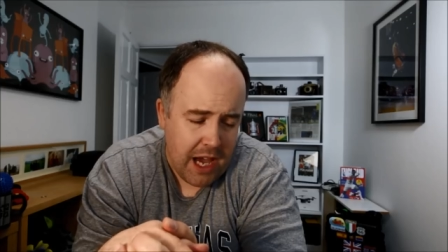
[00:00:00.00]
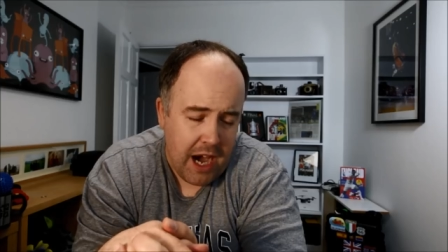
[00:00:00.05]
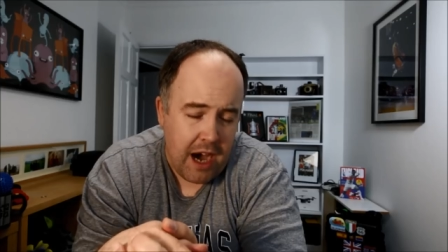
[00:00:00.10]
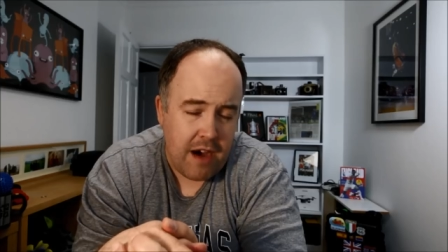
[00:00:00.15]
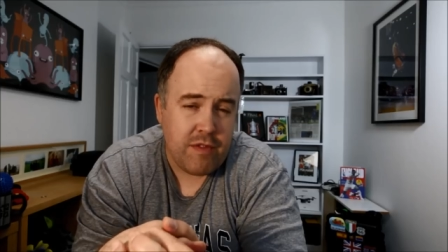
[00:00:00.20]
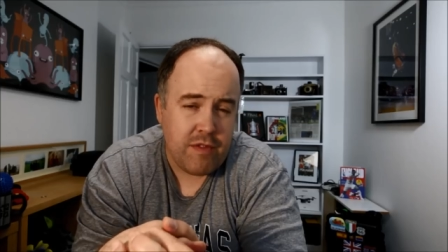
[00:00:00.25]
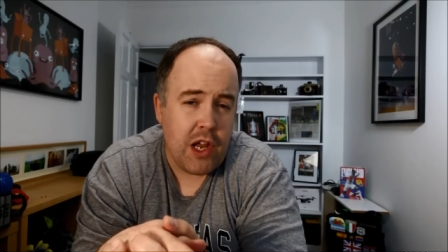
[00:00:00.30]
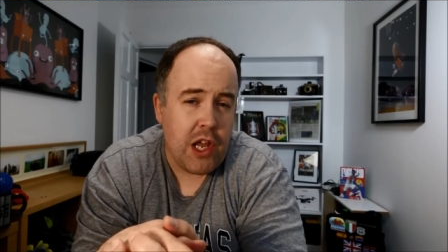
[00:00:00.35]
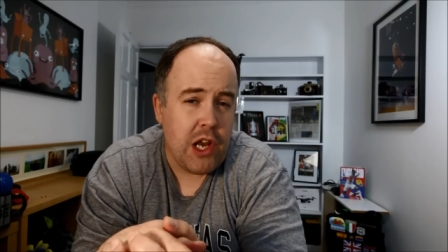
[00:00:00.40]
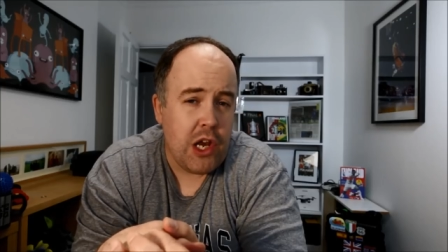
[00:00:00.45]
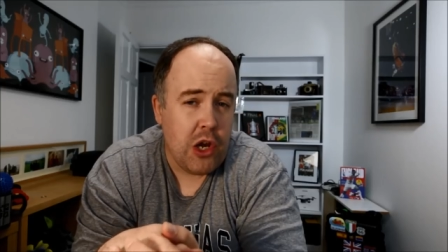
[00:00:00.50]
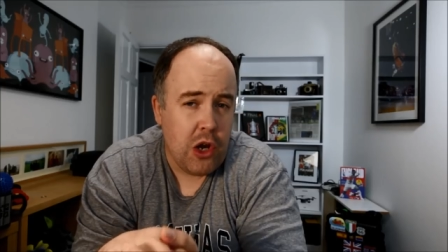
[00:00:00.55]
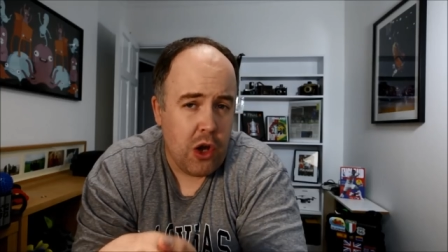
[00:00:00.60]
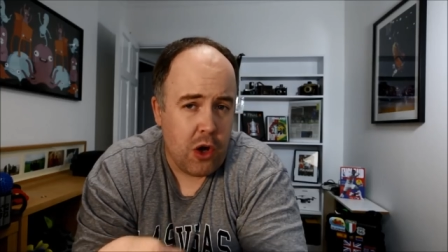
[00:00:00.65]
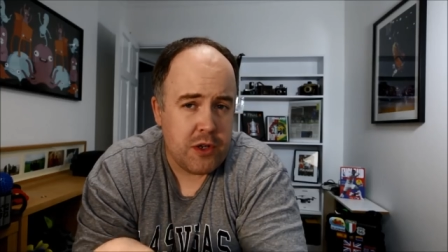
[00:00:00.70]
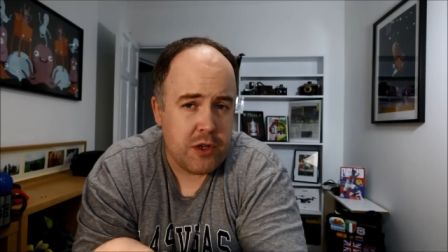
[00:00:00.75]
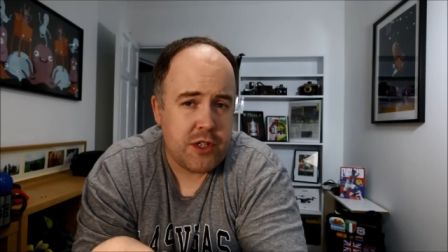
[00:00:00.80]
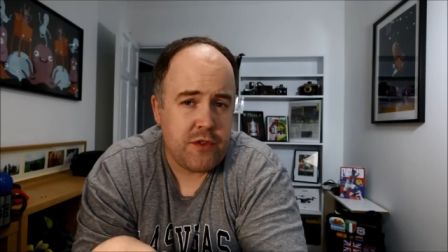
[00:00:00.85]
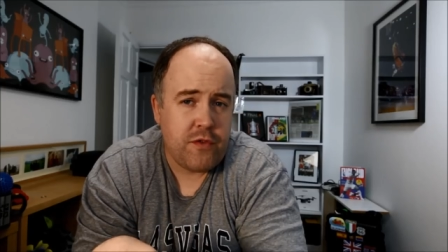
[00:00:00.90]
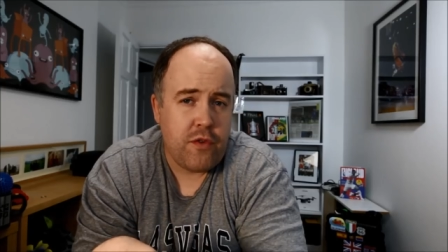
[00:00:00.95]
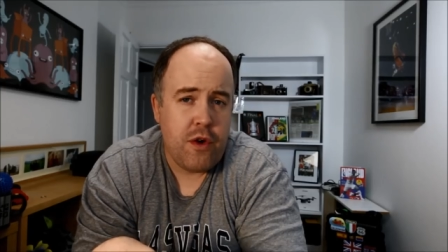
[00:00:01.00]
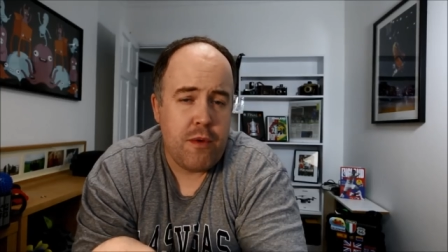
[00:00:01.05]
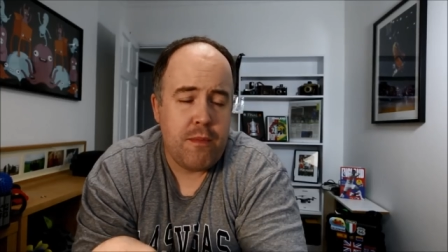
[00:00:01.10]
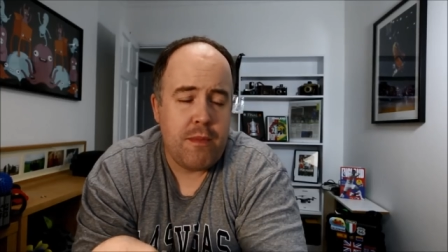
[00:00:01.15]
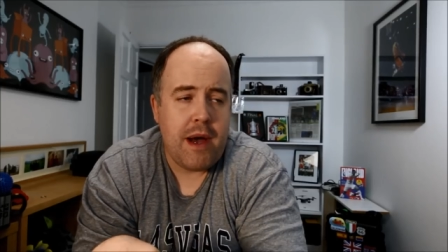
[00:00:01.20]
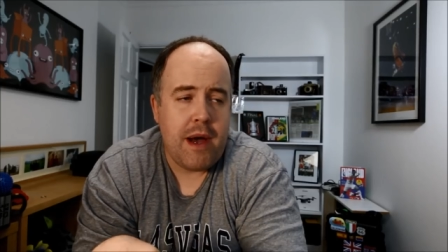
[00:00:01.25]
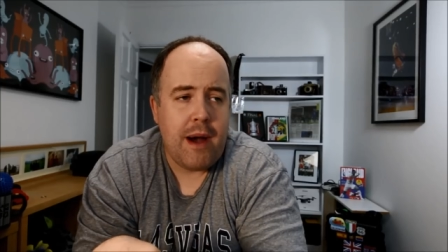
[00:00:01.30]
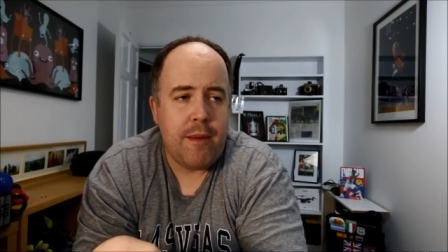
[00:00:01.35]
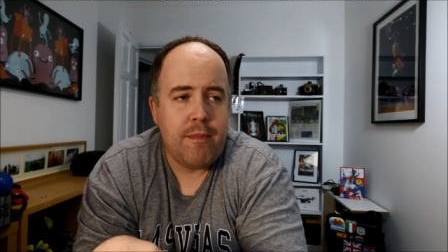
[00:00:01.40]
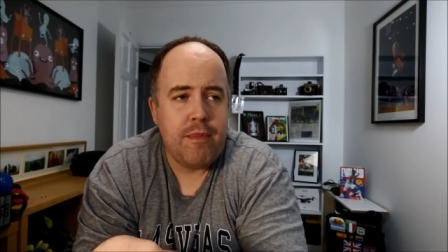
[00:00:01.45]
I've learned lots
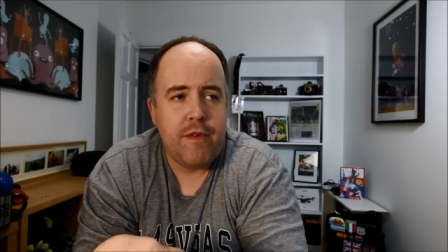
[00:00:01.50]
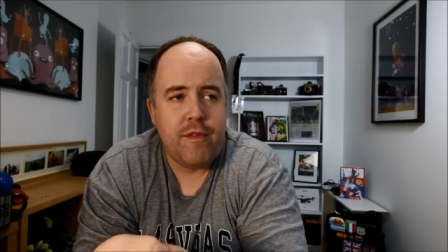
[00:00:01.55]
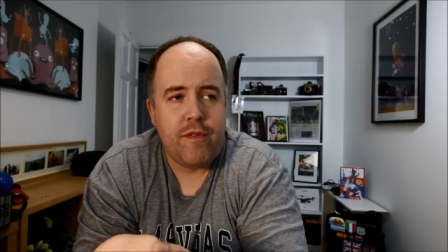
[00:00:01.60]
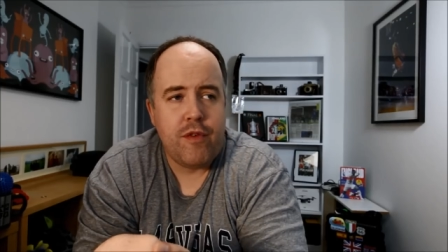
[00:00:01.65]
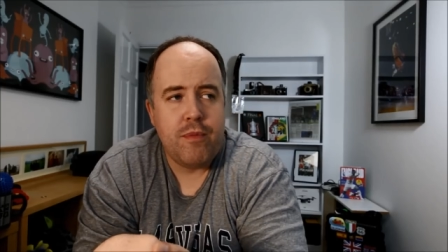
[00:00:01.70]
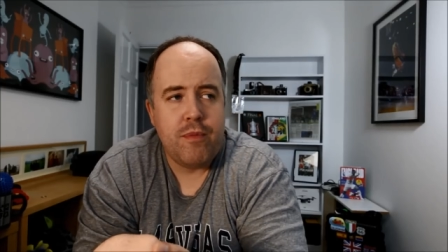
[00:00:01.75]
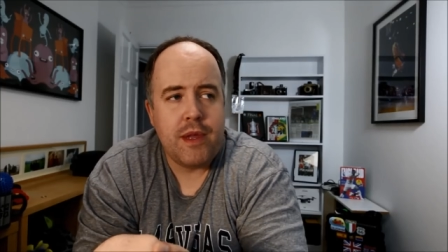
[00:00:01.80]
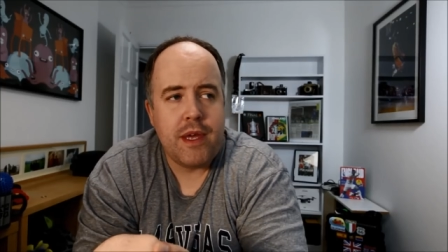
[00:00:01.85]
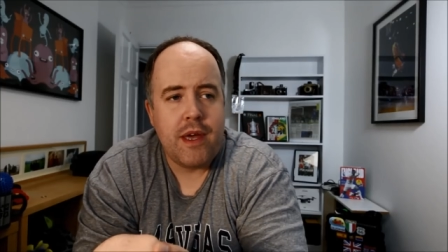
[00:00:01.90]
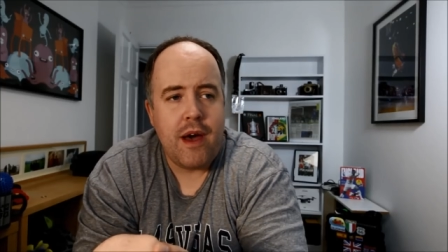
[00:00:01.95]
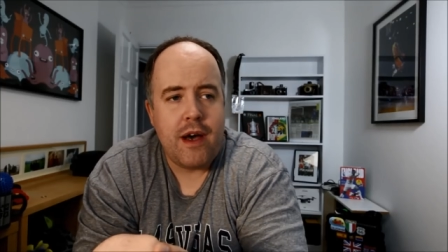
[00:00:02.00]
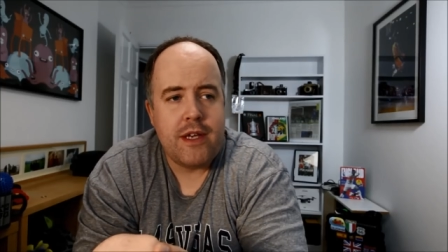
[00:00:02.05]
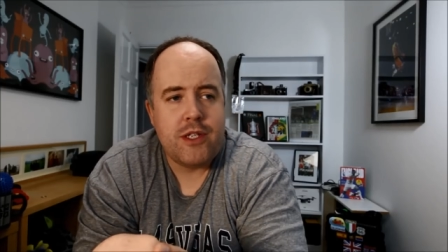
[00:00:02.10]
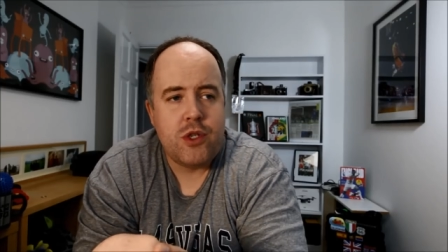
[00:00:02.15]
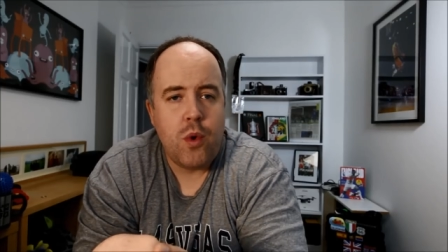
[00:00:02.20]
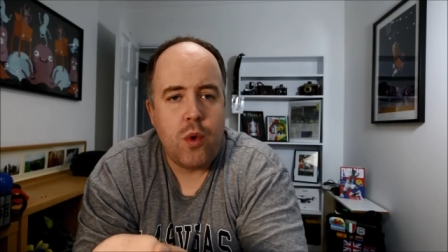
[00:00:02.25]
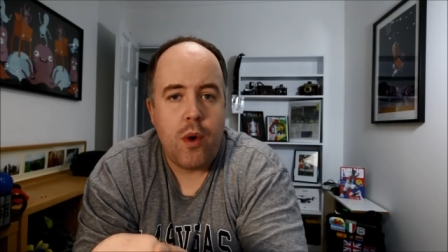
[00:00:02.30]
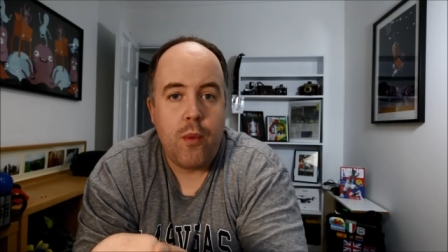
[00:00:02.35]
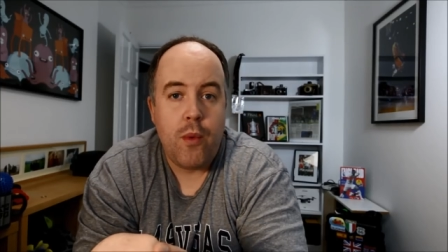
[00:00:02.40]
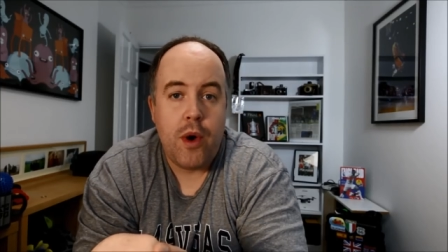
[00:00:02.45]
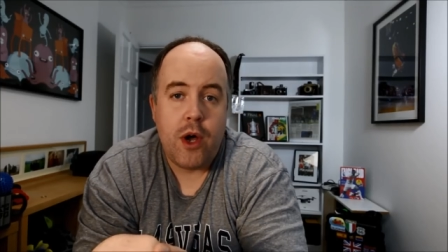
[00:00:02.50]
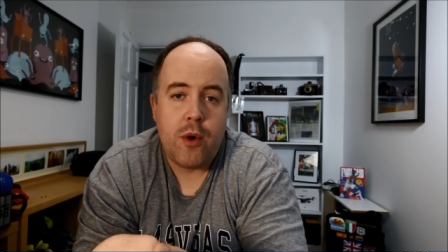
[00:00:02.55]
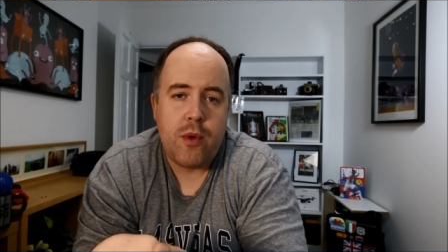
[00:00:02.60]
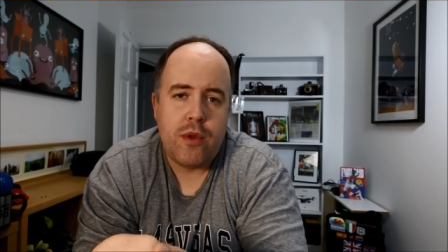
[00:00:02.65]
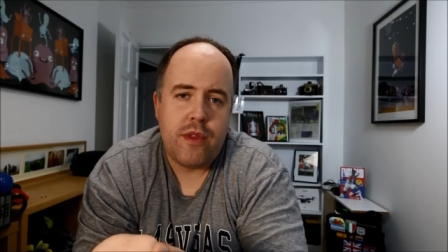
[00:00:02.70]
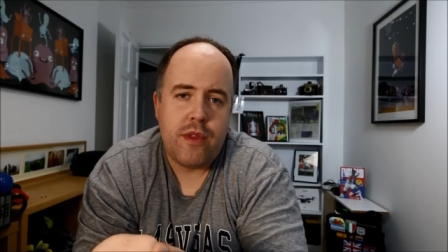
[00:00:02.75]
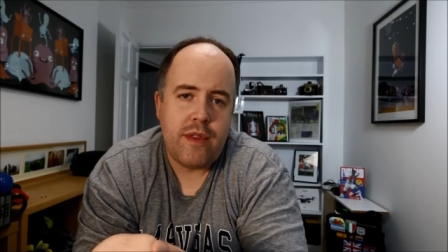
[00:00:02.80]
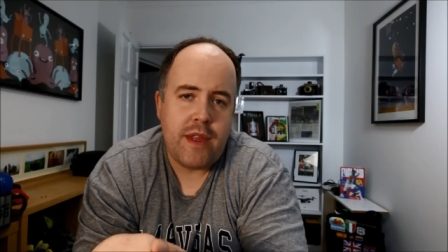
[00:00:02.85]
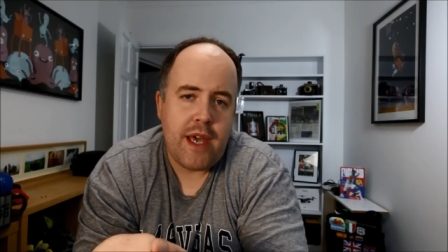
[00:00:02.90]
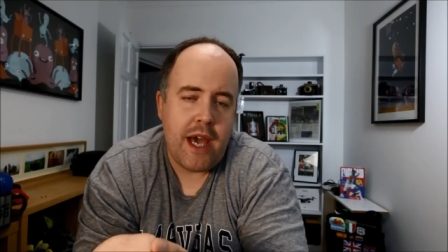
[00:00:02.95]
from the guys who I work
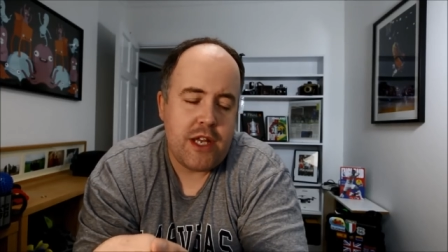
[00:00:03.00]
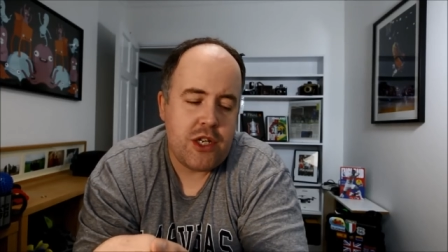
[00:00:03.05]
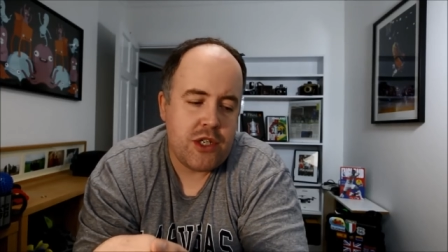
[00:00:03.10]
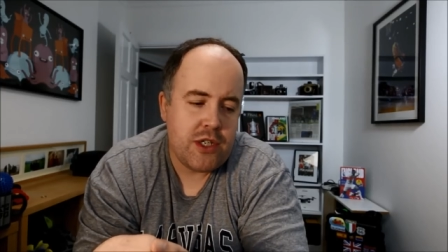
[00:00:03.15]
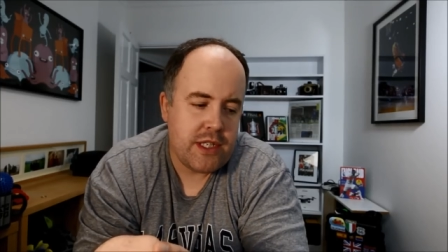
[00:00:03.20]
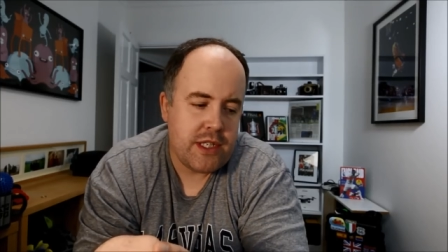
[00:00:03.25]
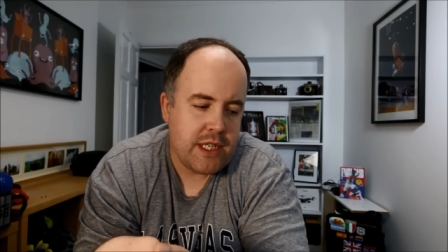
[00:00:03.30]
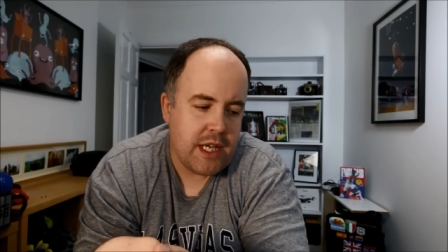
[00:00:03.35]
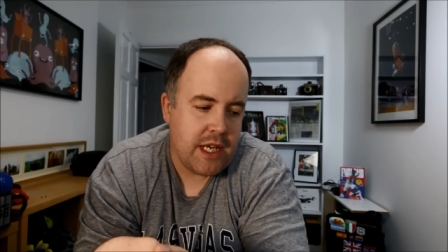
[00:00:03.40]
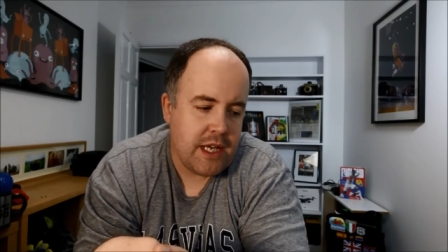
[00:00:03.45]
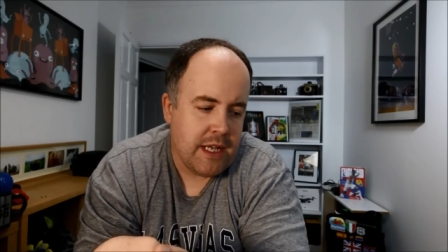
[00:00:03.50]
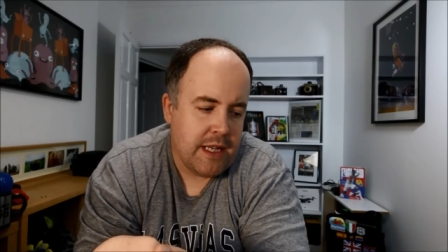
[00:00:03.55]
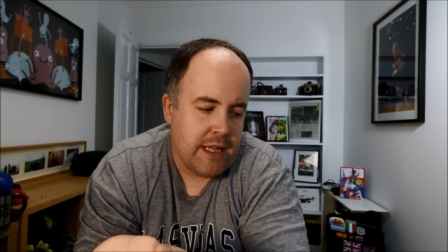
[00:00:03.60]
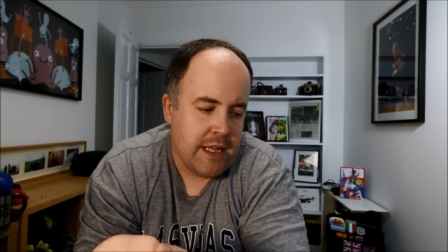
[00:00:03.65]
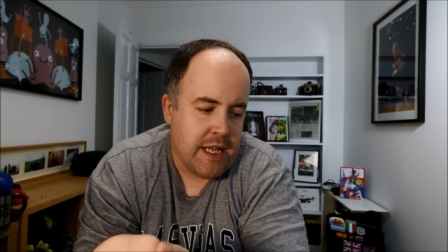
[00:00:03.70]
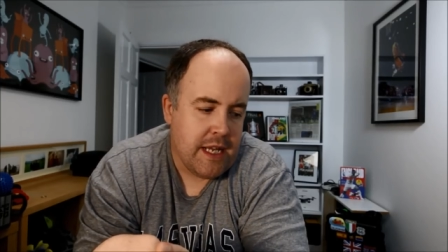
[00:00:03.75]
with in the agency.